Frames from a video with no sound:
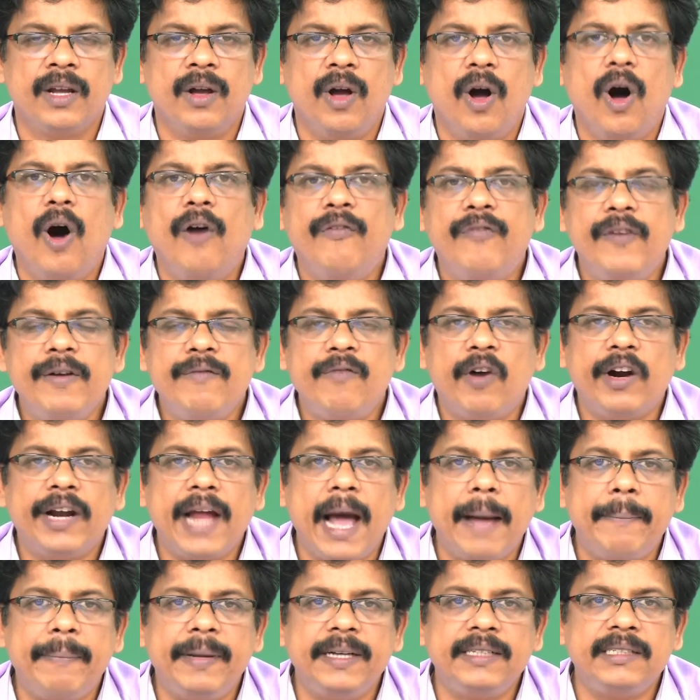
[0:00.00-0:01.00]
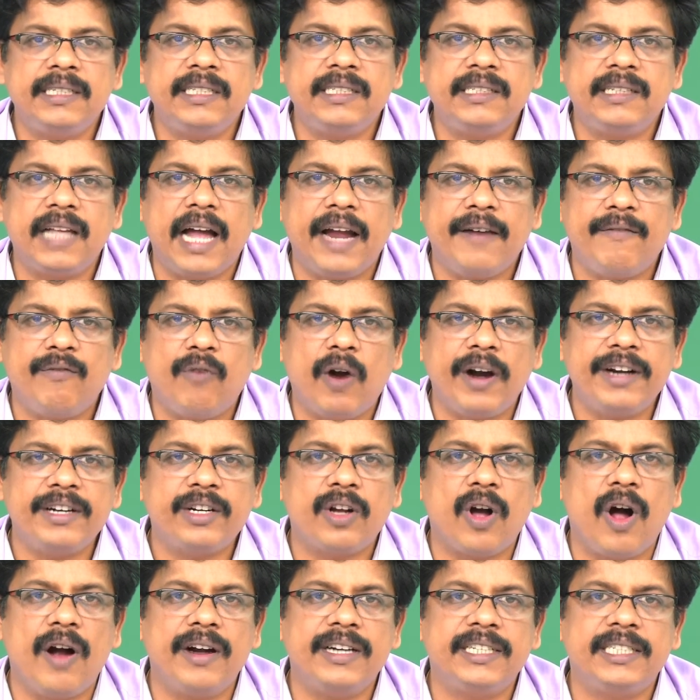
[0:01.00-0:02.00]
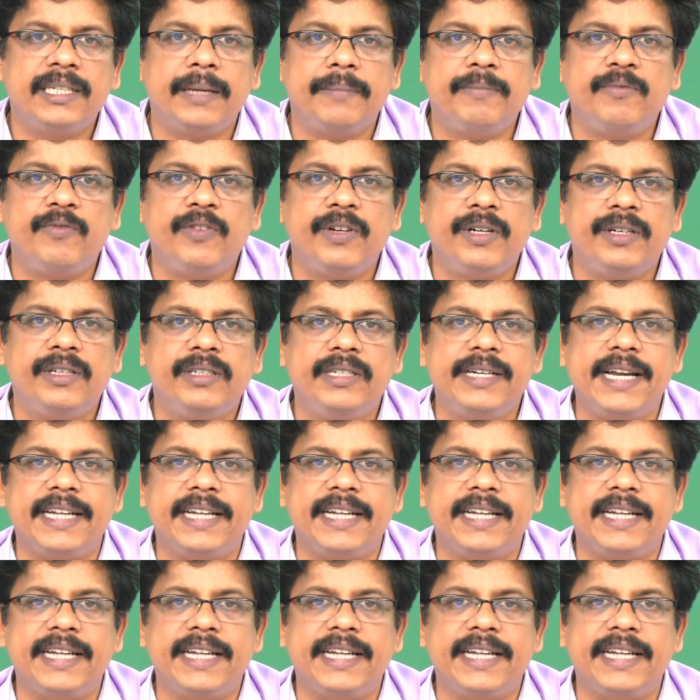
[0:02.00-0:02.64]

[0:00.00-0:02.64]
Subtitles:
Often what happens is that one concept would